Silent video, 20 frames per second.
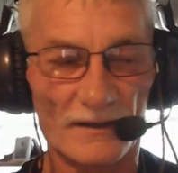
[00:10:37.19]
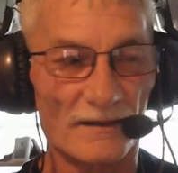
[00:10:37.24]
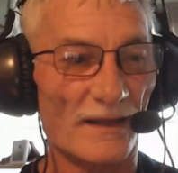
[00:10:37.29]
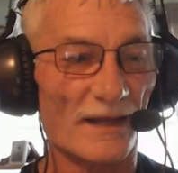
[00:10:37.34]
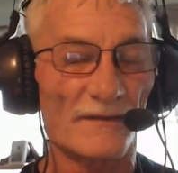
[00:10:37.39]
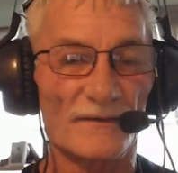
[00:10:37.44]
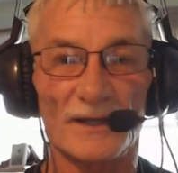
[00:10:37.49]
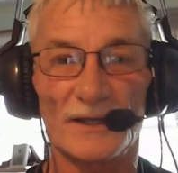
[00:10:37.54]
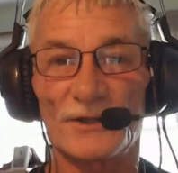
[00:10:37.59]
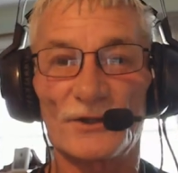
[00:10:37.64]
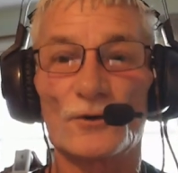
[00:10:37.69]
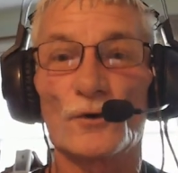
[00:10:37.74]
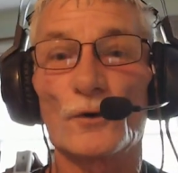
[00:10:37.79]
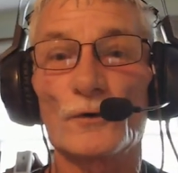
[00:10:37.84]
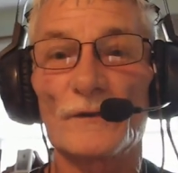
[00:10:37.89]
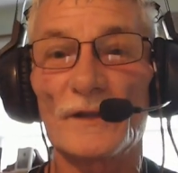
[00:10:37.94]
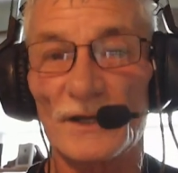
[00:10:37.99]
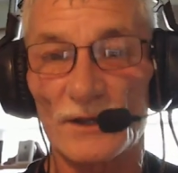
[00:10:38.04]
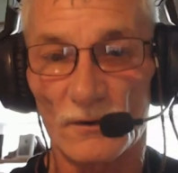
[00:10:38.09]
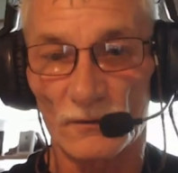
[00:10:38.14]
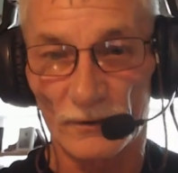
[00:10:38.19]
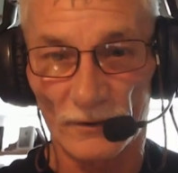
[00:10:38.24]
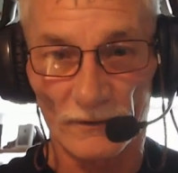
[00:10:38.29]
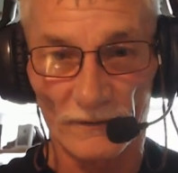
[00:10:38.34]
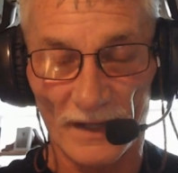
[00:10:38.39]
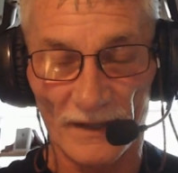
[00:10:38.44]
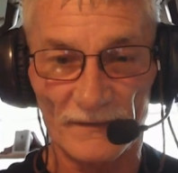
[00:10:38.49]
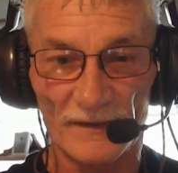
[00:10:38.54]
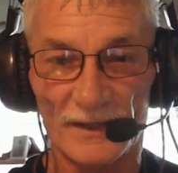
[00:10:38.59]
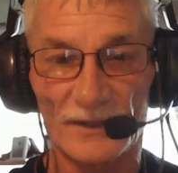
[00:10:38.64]
They think you're the owner.
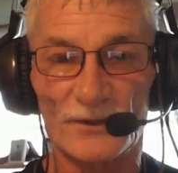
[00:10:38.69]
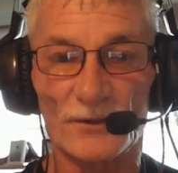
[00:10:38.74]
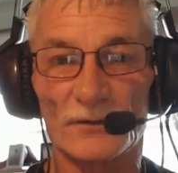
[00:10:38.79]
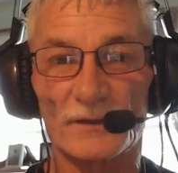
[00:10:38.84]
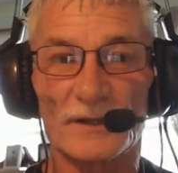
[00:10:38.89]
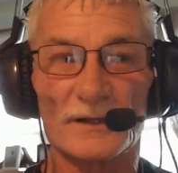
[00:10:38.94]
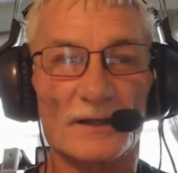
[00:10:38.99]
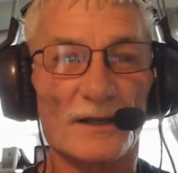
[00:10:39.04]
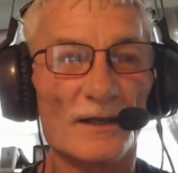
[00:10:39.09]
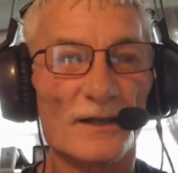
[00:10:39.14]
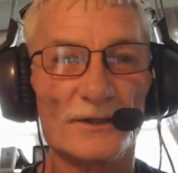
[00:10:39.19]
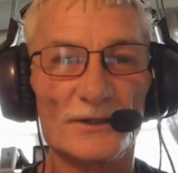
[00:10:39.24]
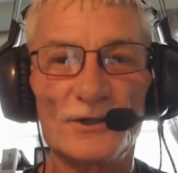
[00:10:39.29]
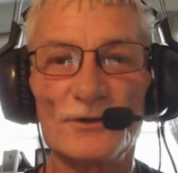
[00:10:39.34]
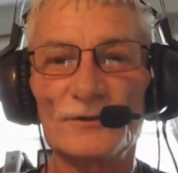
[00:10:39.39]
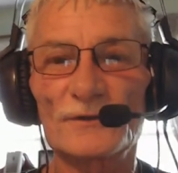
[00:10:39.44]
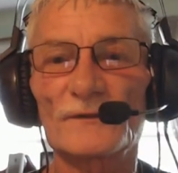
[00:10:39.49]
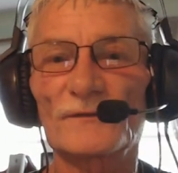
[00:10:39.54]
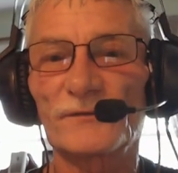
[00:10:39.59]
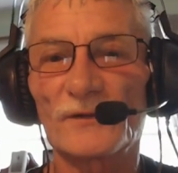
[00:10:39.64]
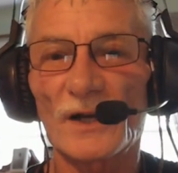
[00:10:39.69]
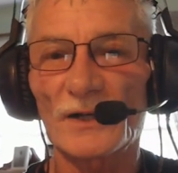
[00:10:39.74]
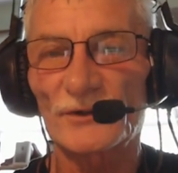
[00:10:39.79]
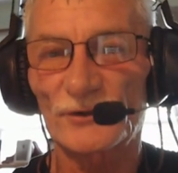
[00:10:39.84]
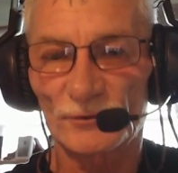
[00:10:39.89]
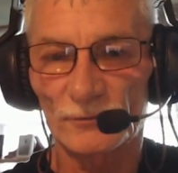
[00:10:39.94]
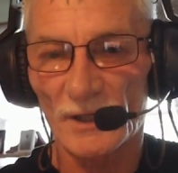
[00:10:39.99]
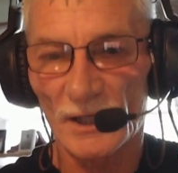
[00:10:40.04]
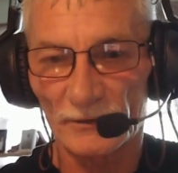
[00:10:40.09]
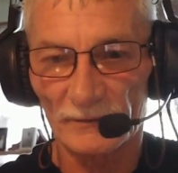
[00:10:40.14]
They think you're the
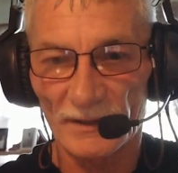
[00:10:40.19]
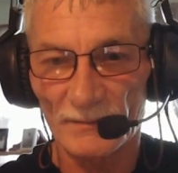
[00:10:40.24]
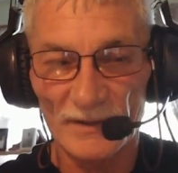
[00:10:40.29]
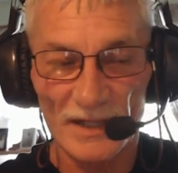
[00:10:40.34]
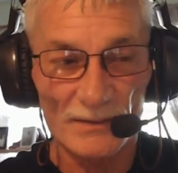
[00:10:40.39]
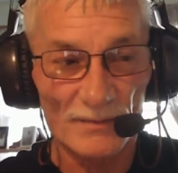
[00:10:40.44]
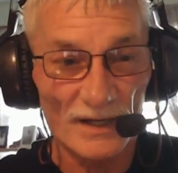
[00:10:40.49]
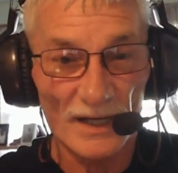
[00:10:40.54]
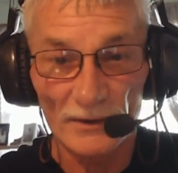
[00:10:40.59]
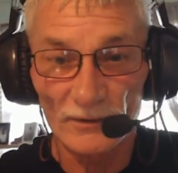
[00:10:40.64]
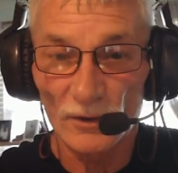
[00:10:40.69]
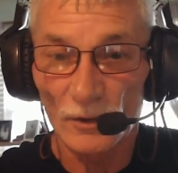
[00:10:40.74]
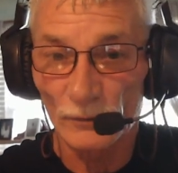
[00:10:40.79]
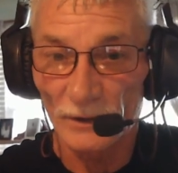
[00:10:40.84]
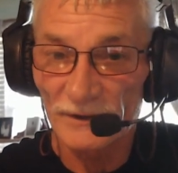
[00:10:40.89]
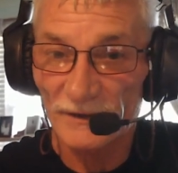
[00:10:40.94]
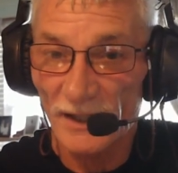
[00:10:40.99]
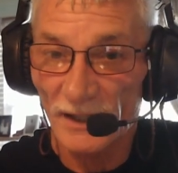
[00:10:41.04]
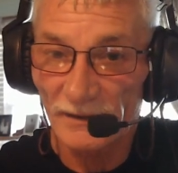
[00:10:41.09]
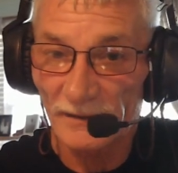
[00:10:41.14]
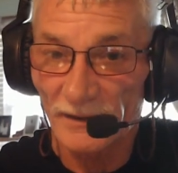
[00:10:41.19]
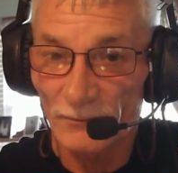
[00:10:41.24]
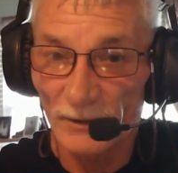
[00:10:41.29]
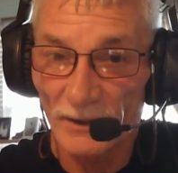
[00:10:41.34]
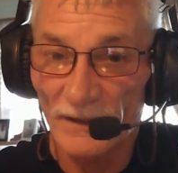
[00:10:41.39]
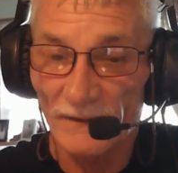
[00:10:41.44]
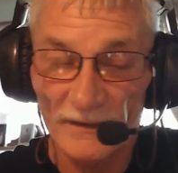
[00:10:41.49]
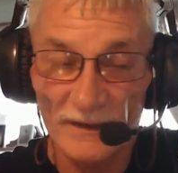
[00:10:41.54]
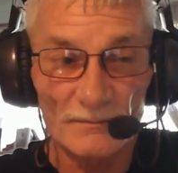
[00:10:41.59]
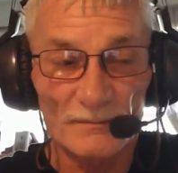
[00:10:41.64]
usufructuary, maybe. I don't know exactly what
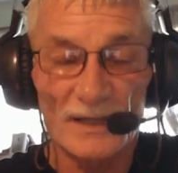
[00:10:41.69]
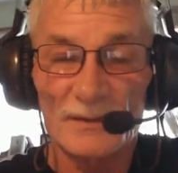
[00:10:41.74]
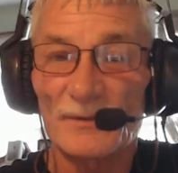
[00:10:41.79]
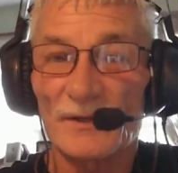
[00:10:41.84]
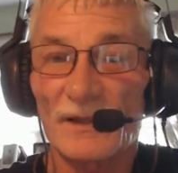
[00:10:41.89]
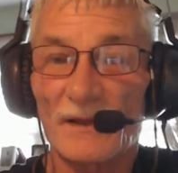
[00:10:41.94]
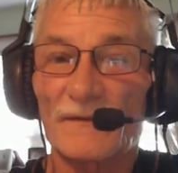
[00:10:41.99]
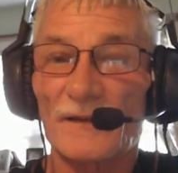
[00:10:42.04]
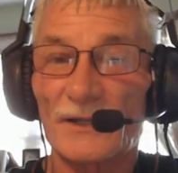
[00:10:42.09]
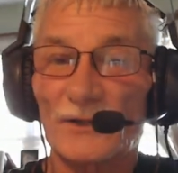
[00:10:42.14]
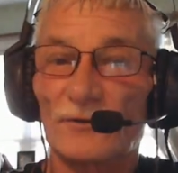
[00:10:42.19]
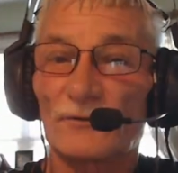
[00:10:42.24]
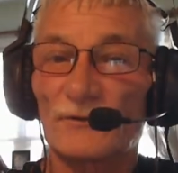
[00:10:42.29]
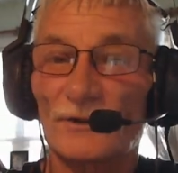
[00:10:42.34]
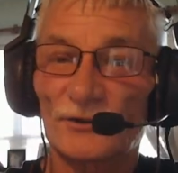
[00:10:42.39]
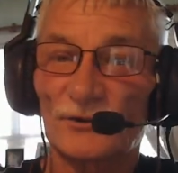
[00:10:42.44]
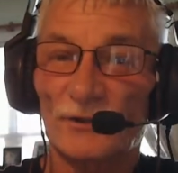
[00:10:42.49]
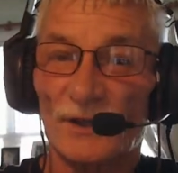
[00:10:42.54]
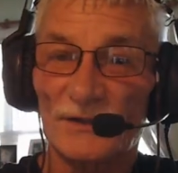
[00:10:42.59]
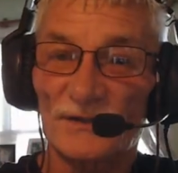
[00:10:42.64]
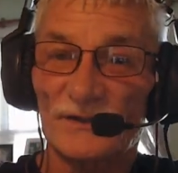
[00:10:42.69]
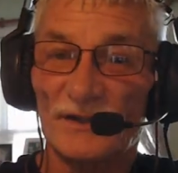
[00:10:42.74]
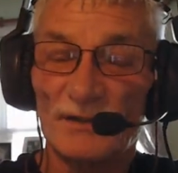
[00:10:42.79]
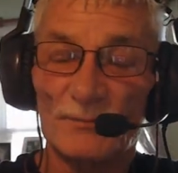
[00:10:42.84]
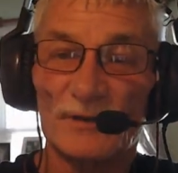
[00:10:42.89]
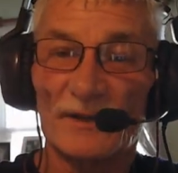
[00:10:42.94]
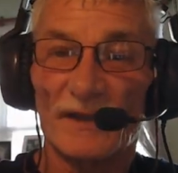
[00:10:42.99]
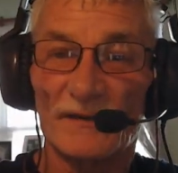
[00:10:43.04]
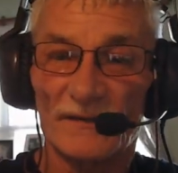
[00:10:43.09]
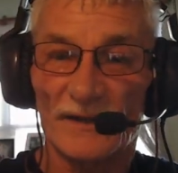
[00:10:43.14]
they think. Maybe they think you're the trustee,
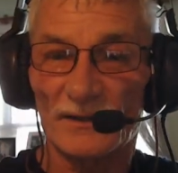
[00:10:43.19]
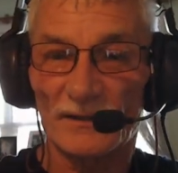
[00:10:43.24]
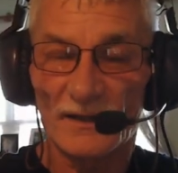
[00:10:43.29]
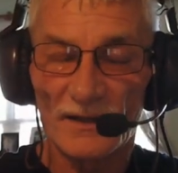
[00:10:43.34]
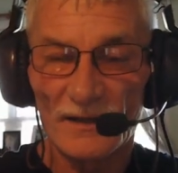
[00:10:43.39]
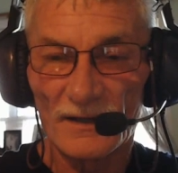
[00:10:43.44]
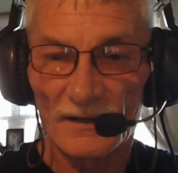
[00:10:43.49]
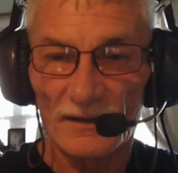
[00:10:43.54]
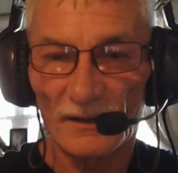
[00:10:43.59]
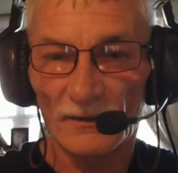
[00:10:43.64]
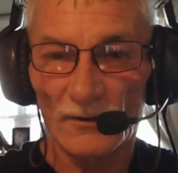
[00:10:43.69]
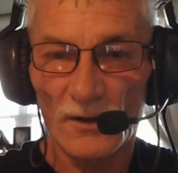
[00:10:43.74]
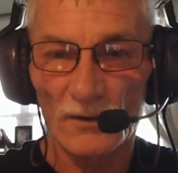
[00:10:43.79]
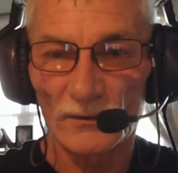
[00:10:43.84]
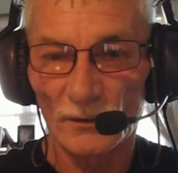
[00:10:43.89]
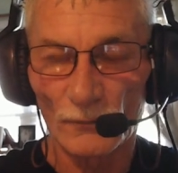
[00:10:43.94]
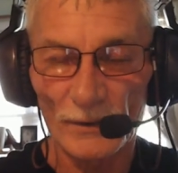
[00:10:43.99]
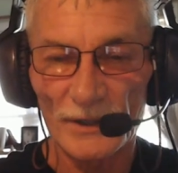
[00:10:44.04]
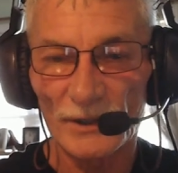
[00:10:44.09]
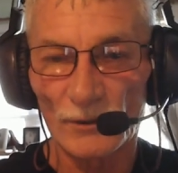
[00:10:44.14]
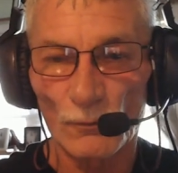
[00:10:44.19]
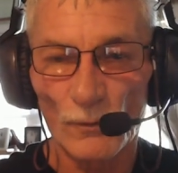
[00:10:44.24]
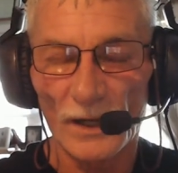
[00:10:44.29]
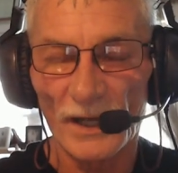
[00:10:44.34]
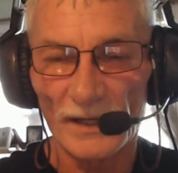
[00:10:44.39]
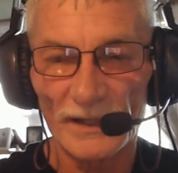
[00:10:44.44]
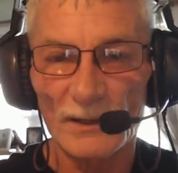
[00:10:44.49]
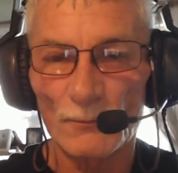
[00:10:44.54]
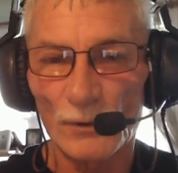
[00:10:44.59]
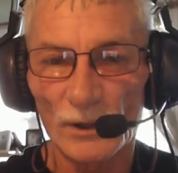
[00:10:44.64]
but they think along the way you're
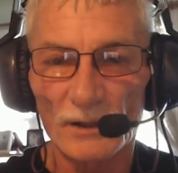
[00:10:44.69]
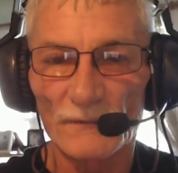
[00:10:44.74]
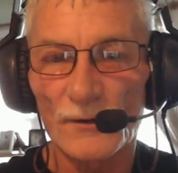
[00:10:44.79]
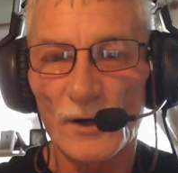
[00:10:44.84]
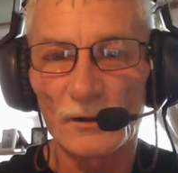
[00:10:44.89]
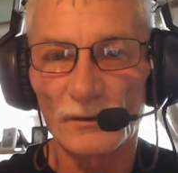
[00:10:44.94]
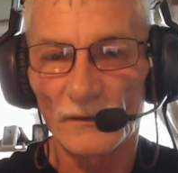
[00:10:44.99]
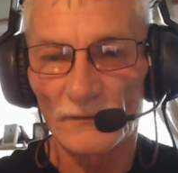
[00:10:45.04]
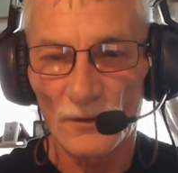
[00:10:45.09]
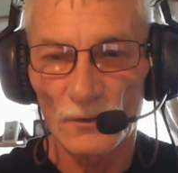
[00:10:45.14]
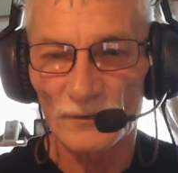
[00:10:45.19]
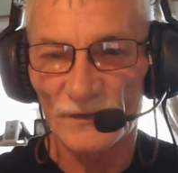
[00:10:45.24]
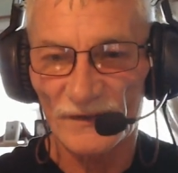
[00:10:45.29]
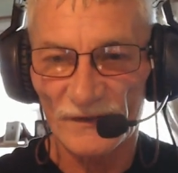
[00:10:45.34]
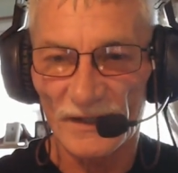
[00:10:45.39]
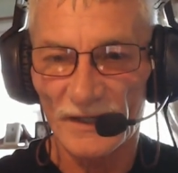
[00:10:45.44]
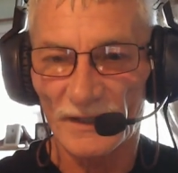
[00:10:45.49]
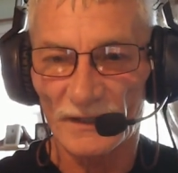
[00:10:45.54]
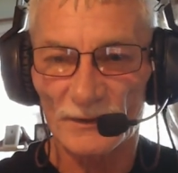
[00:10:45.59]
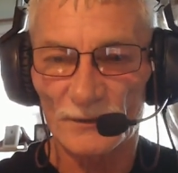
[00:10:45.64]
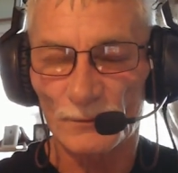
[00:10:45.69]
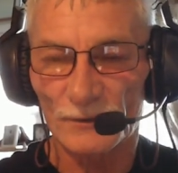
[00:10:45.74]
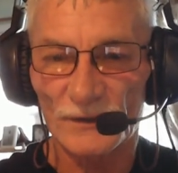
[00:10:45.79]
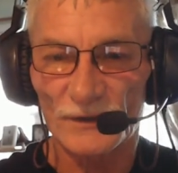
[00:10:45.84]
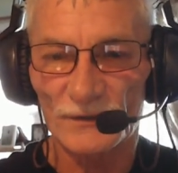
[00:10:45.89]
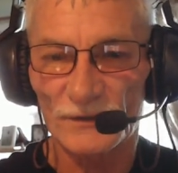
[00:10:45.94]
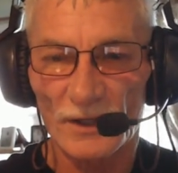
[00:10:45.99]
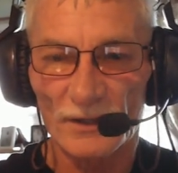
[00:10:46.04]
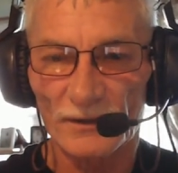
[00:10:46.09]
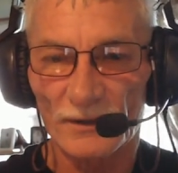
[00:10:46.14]
any one of all of those things, which
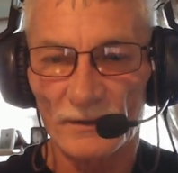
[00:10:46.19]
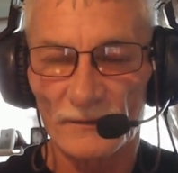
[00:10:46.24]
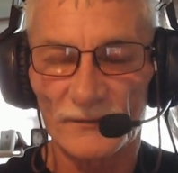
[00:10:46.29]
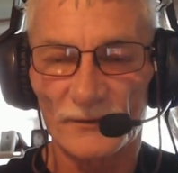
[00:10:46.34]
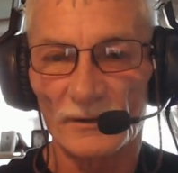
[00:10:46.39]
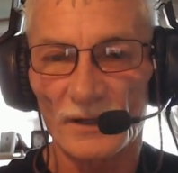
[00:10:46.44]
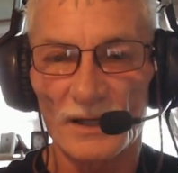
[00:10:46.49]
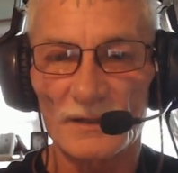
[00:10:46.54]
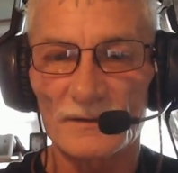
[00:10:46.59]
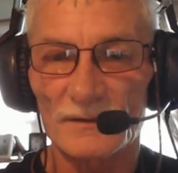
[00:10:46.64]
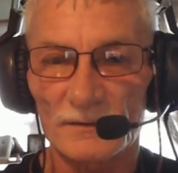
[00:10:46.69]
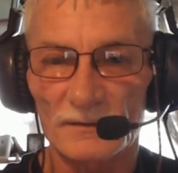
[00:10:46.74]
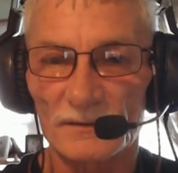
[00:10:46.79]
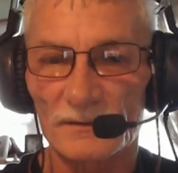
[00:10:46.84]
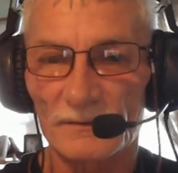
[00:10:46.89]
is not good for us.